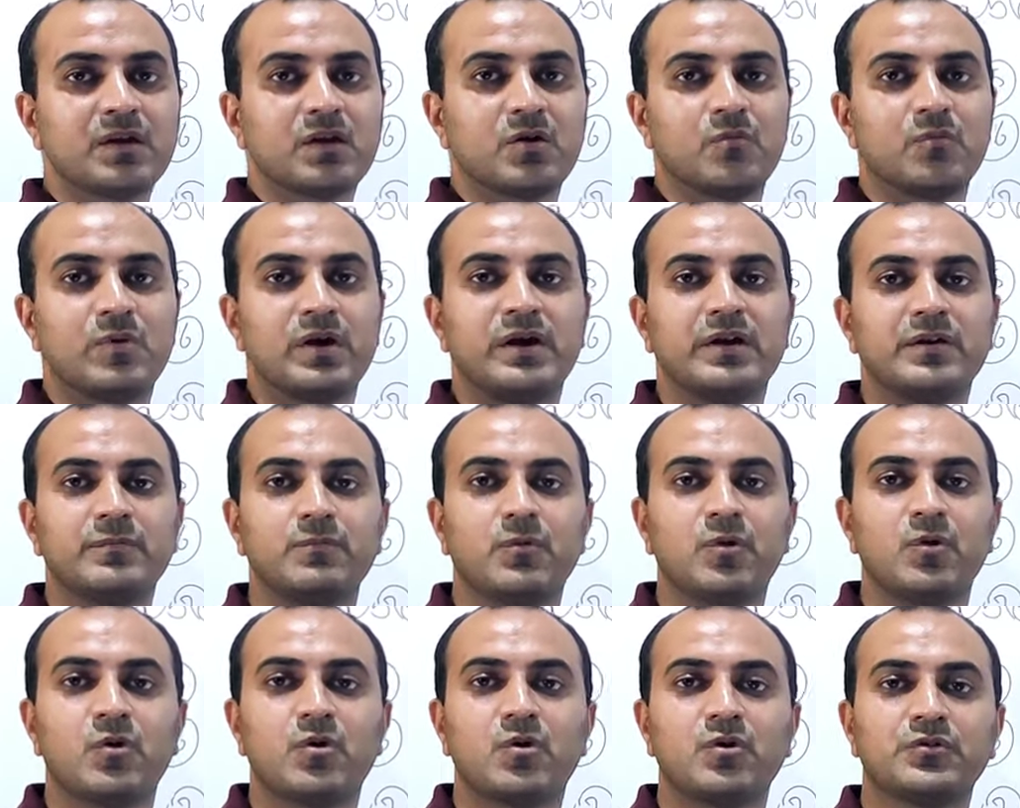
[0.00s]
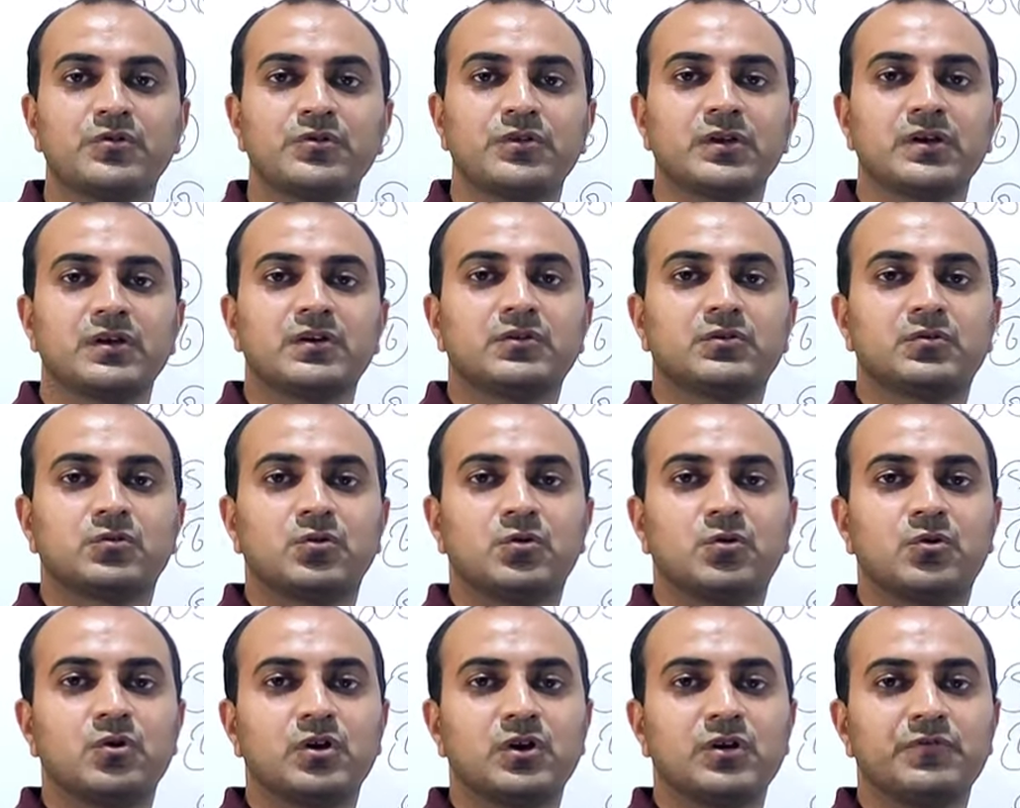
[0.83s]
comment box
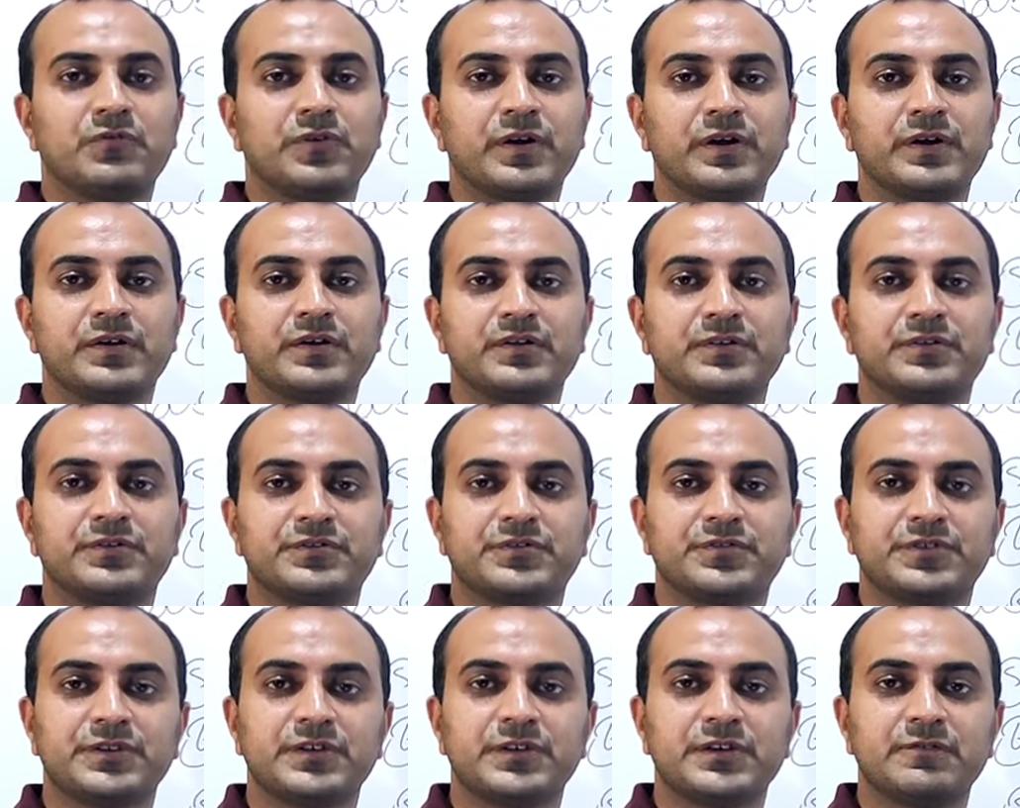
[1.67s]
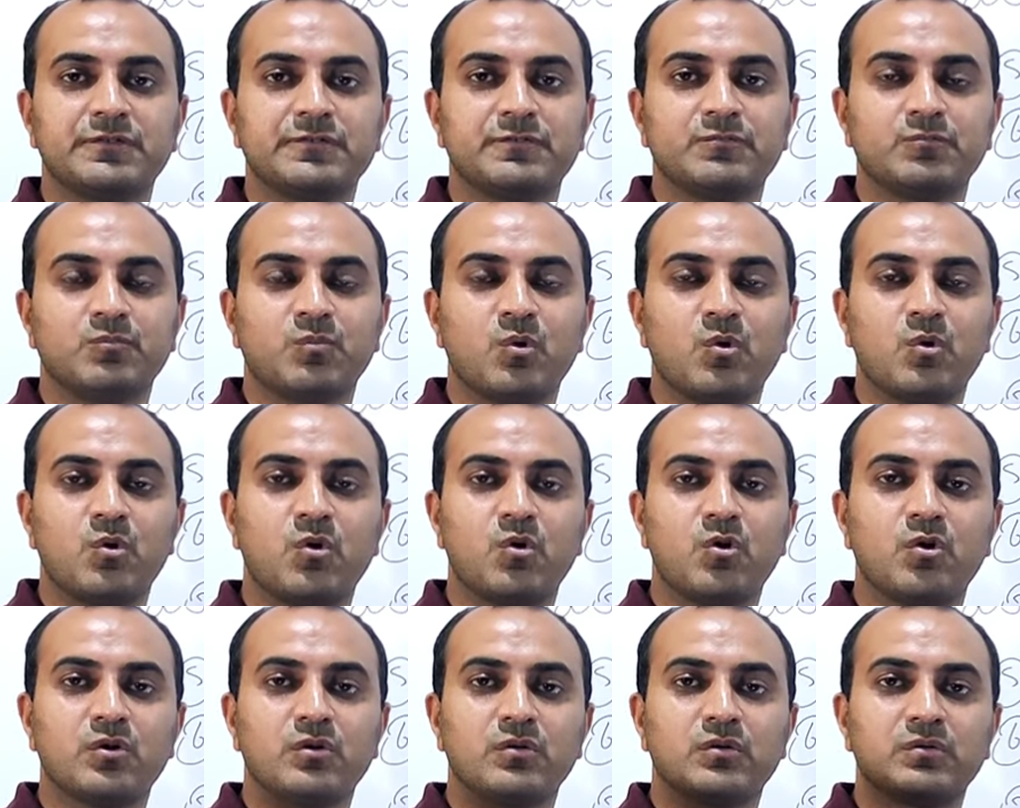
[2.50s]
so if i receive
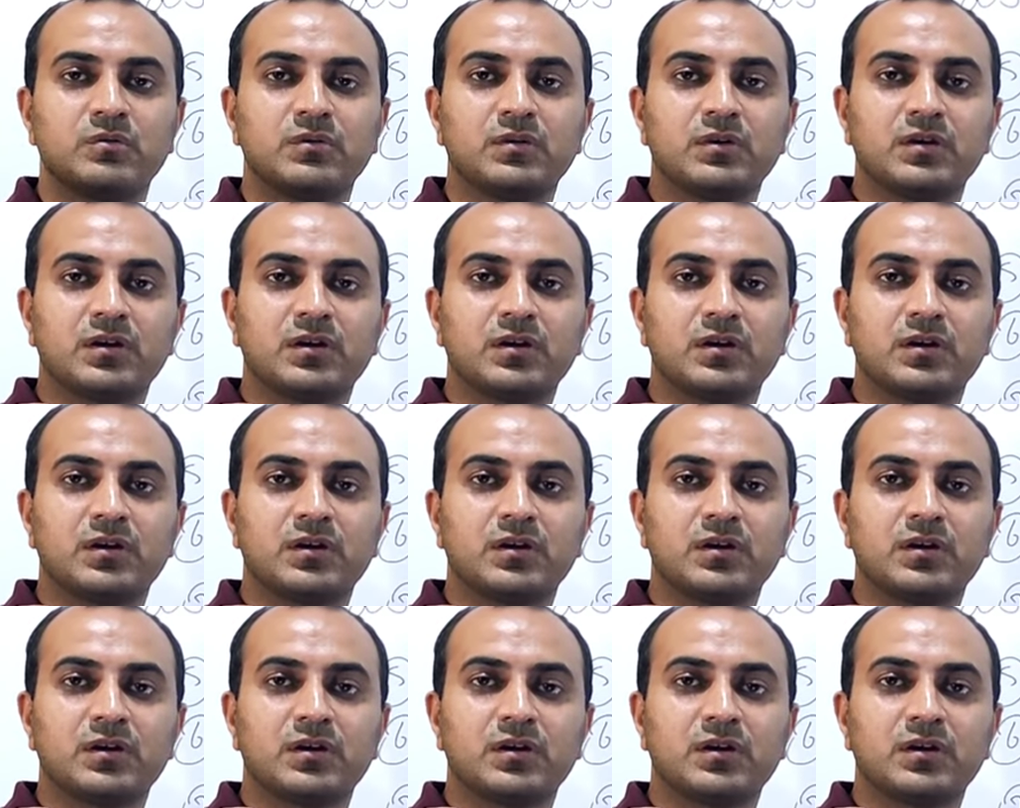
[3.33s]
more